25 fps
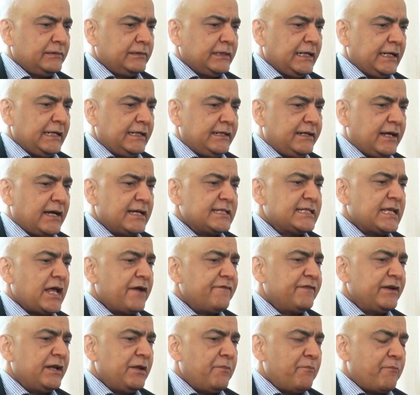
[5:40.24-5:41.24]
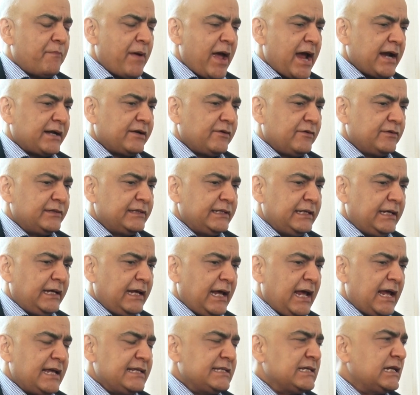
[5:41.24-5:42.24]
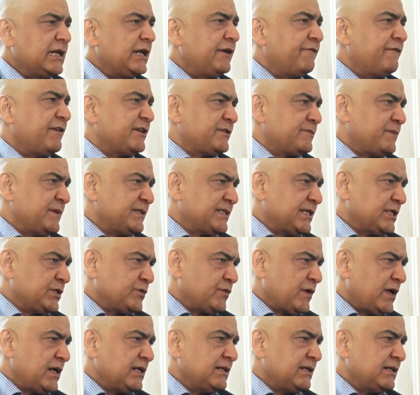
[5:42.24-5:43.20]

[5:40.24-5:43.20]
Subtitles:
it does have an impact on the angel investments as well.